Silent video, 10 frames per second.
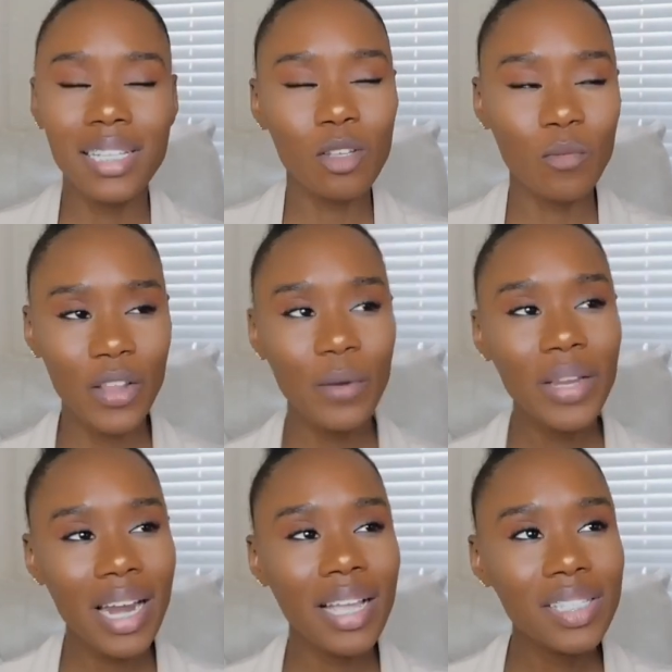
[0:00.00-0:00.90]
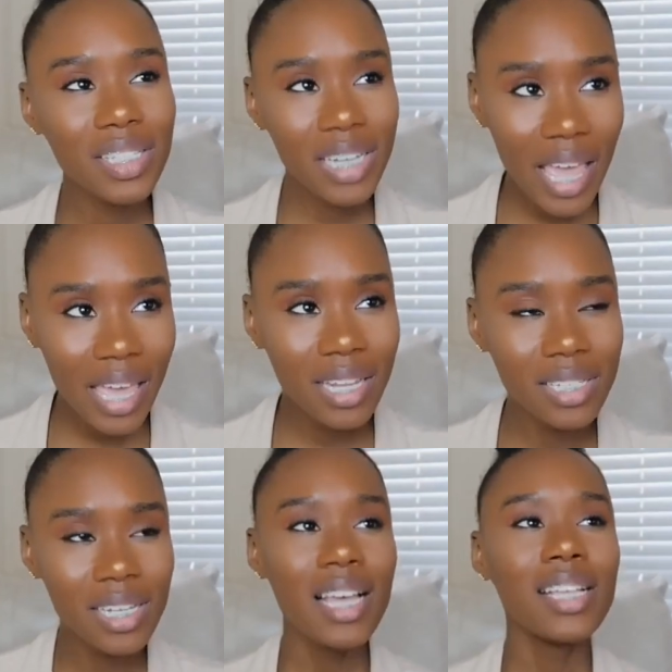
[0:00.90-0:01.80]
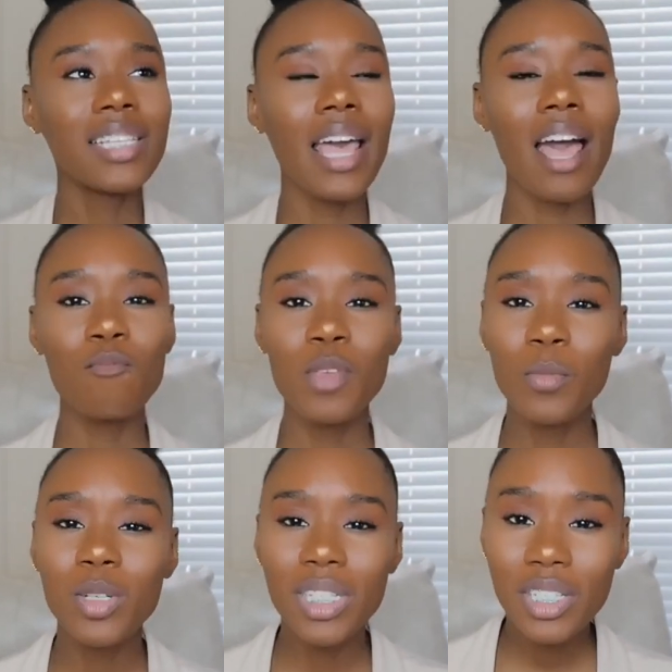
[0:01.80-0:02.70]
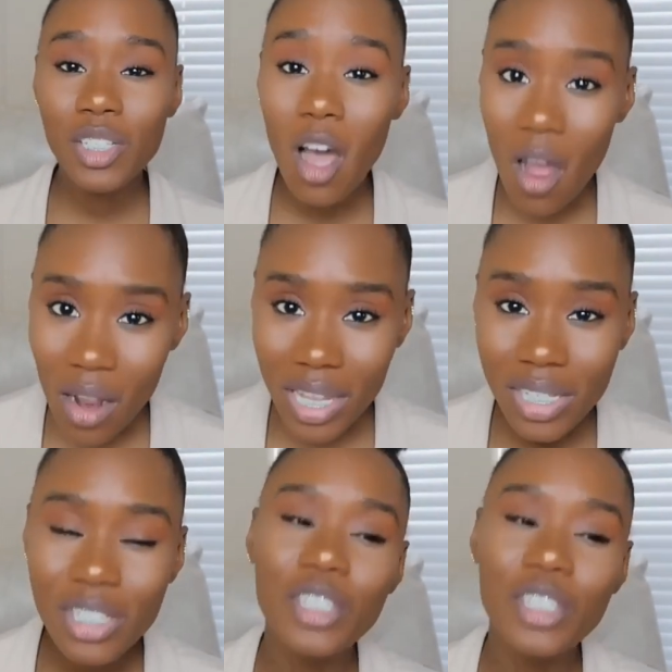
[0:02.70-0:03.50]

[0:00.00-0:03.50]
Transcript: It's a very nice change to have people just talking